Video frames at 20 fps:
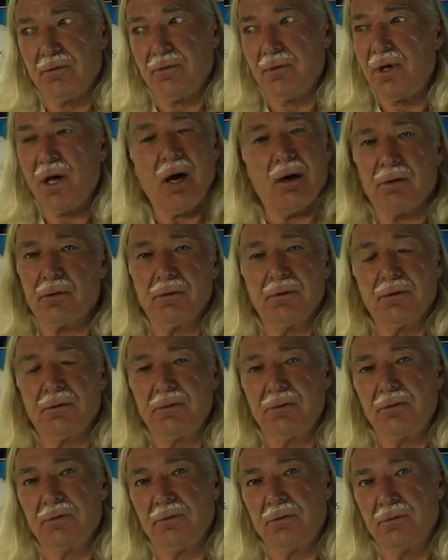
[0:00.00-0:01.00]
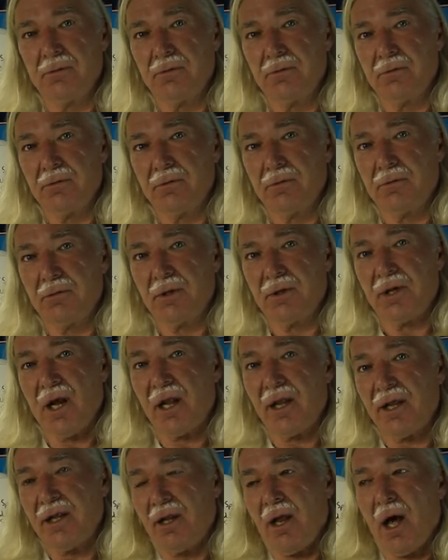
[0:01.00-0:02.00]
No. The
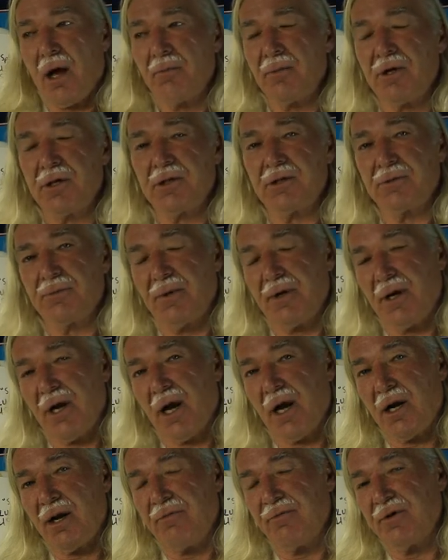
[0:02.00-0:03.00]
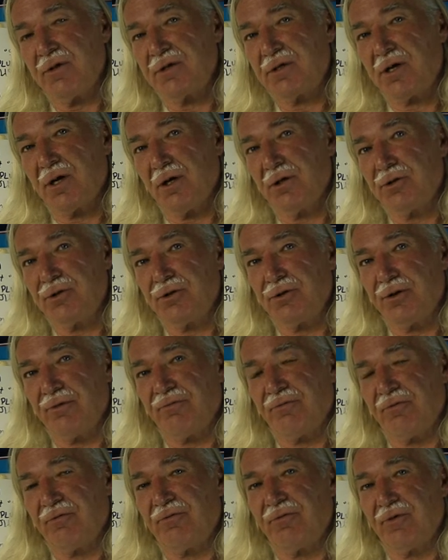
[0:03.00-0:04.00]
Dalai Lama has been out of his country
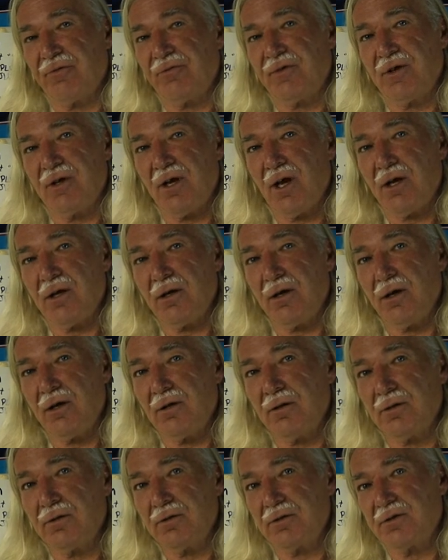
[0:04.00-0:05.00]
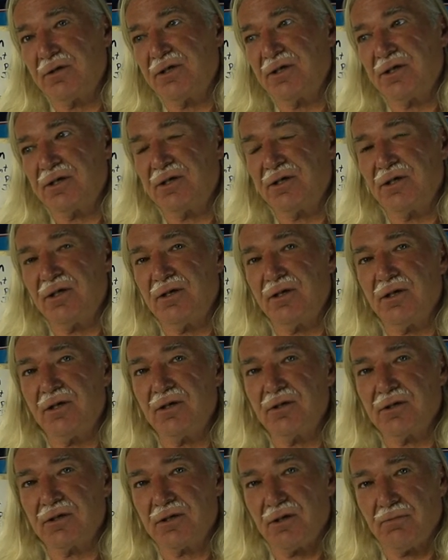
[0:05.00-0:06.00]
for 58 years, 60
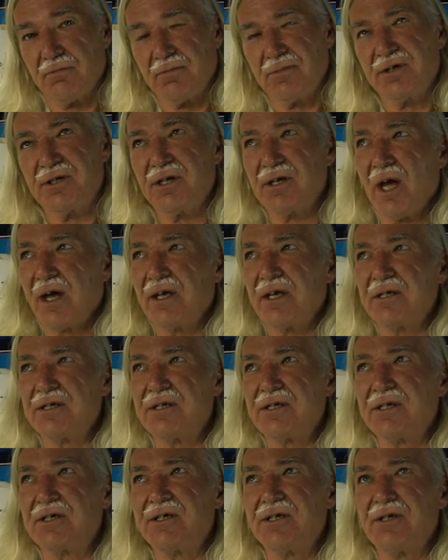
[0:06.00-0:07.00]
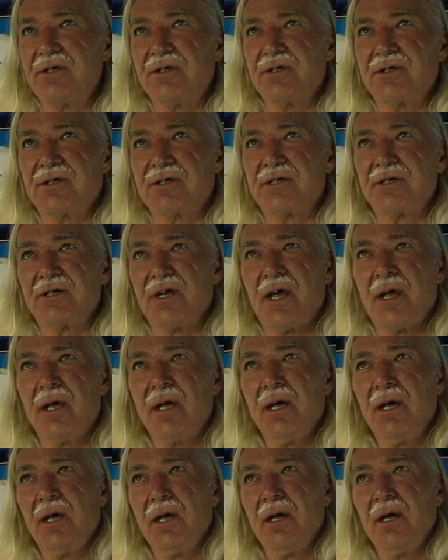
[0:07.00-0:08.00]
years, something. I guess 60 years, because
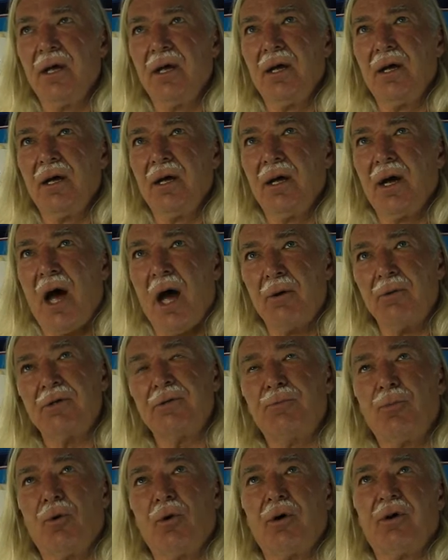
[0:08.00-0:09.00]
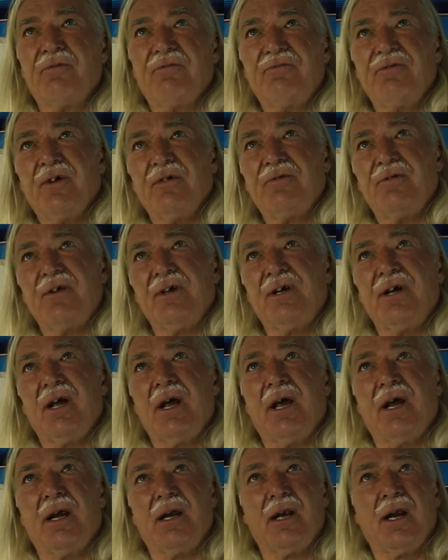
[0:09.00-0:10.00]
I was born in
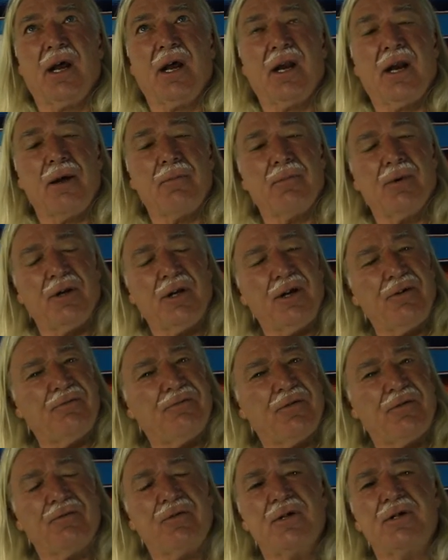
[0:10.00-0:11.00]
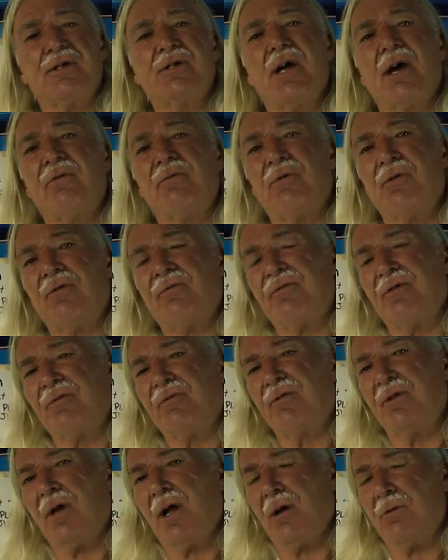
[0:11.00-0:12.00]
58, and I believe 57 or
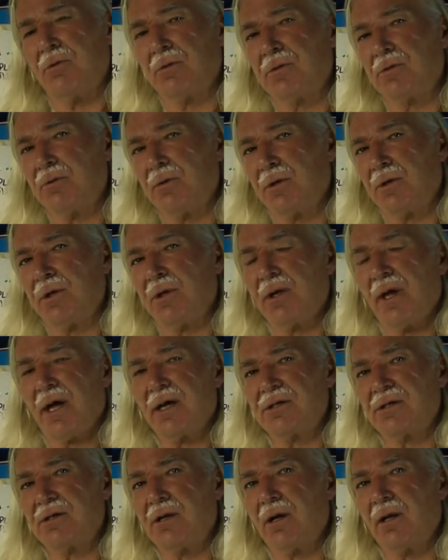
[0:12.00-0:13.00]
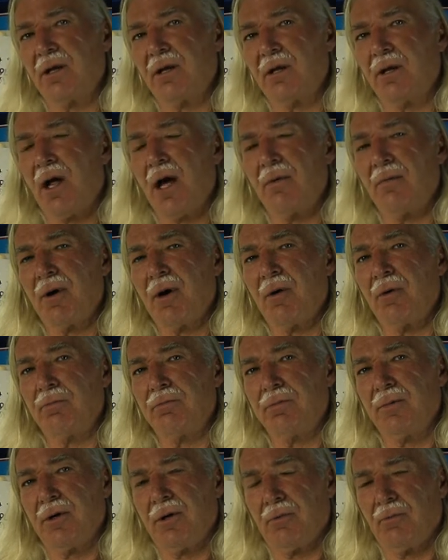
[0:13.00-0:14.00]
58 was when the last Dalai Lama,
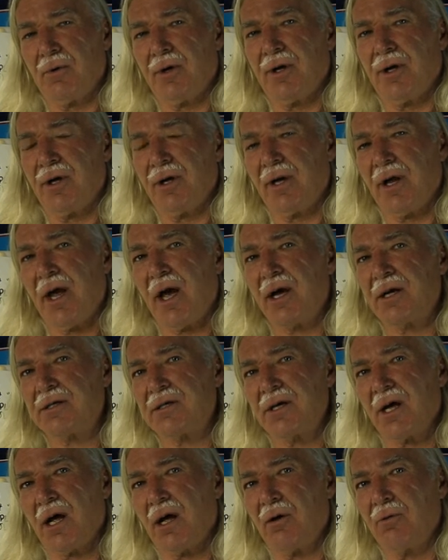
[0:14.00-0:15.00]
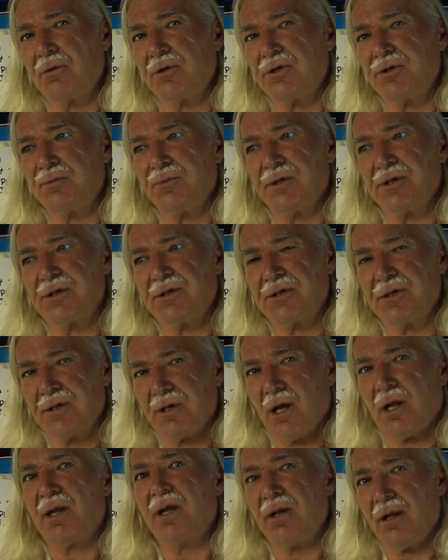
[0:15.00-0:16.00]
you know, went into exile, which means the
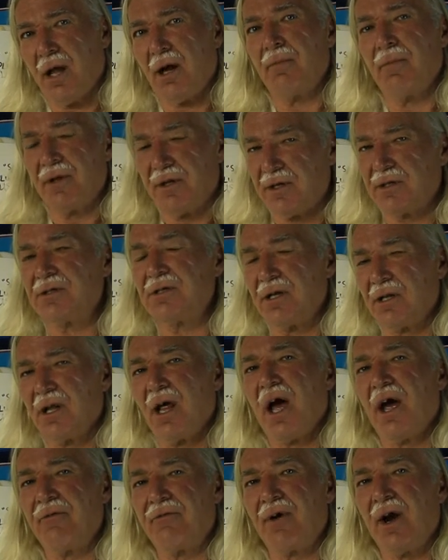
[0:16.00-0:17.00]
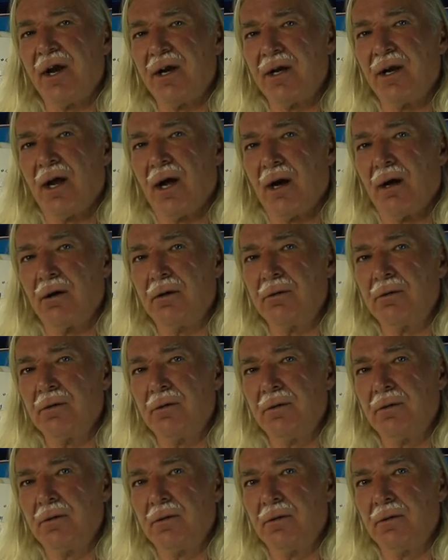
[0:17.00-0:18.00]
Dalai Lama that's alive right now
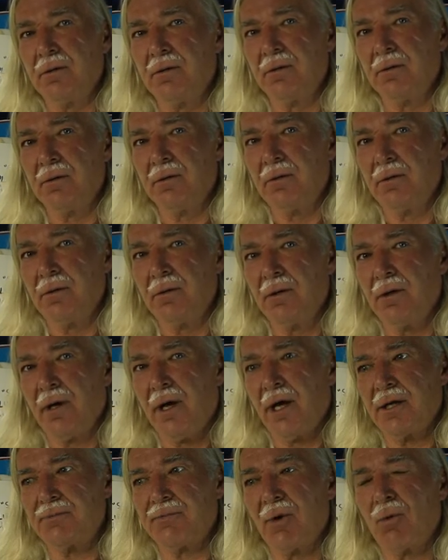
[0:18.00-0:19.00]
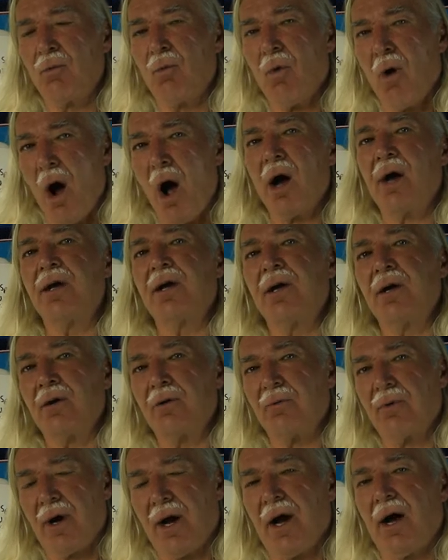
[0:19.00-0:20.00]
has been walking
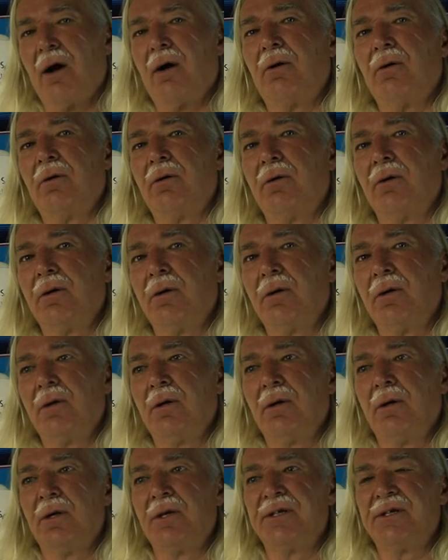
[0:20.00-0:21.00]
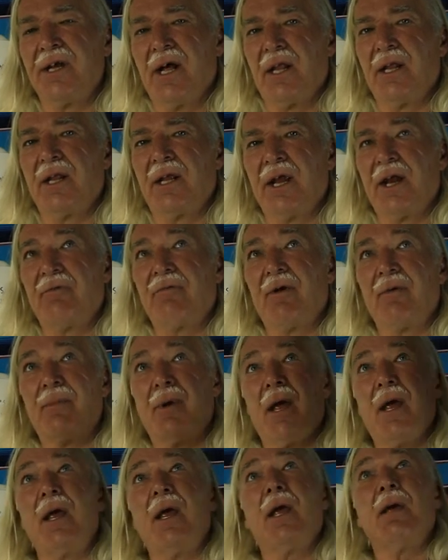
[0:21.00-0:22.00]
around telling
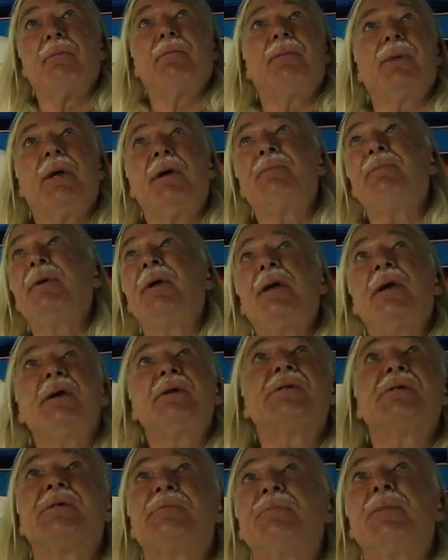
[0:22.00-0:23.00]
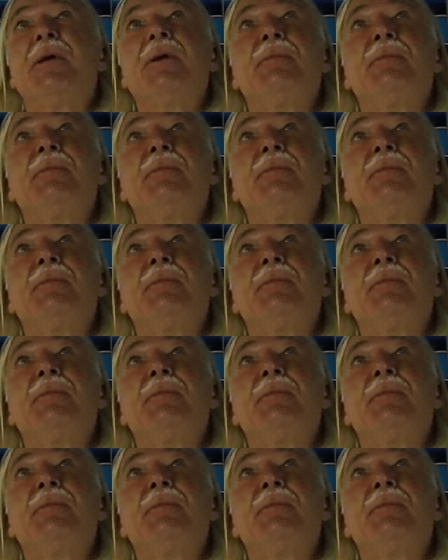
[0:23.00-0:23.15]
everybody, be peace,